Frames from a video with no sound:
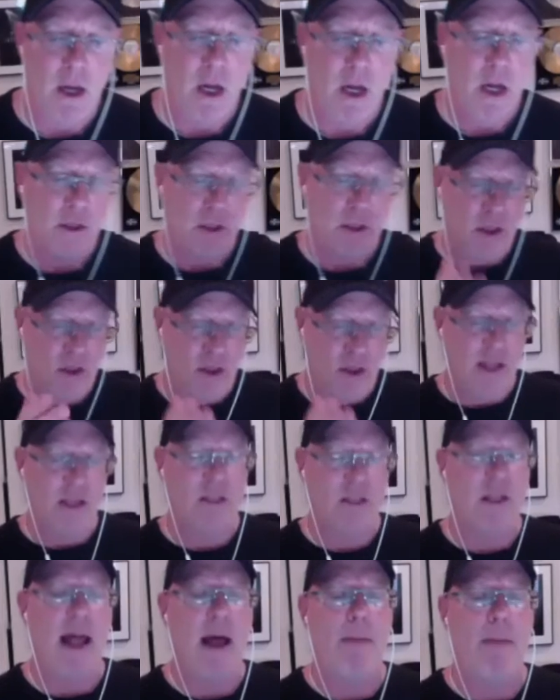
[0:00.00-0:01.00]
did
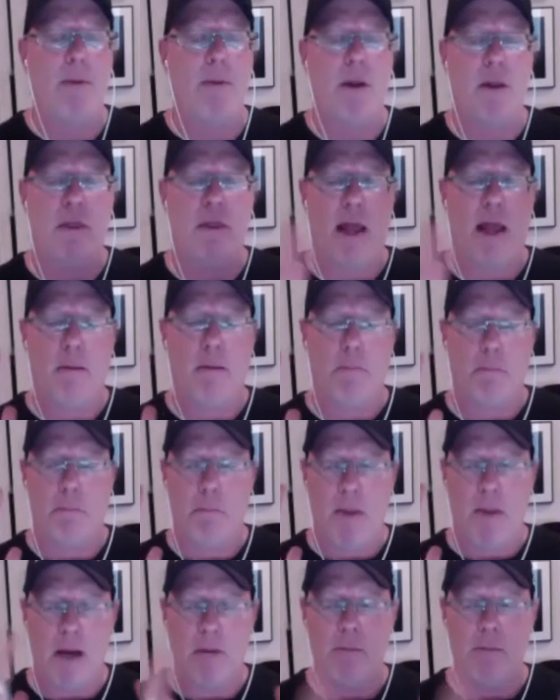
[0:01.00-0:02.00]
things happen that
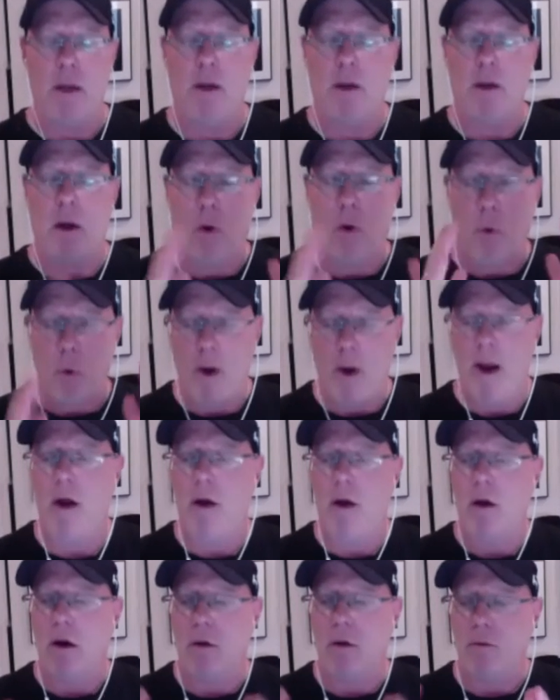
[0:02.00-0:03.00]
made me
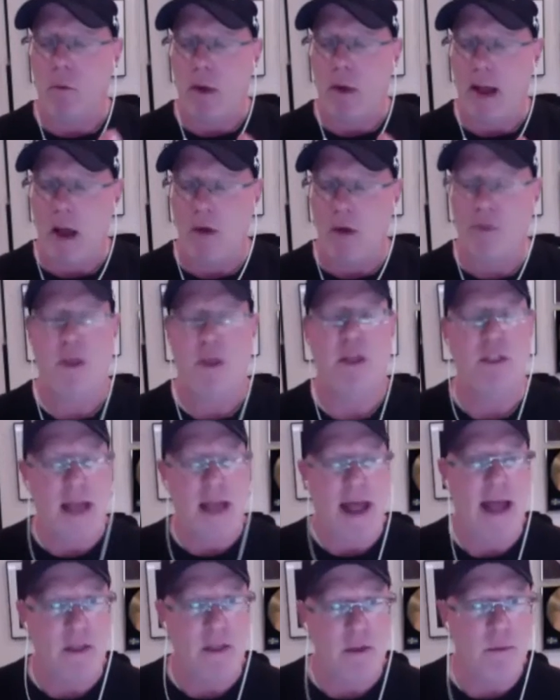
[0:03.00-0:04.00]
aware of how things
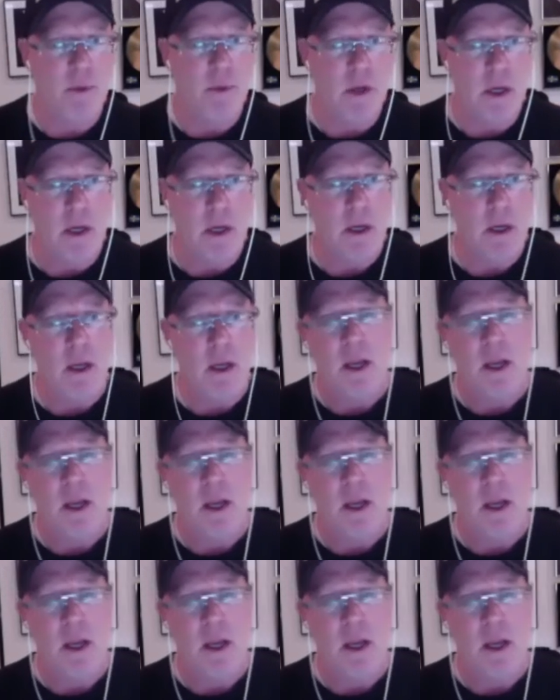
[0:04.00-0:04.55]
had to be?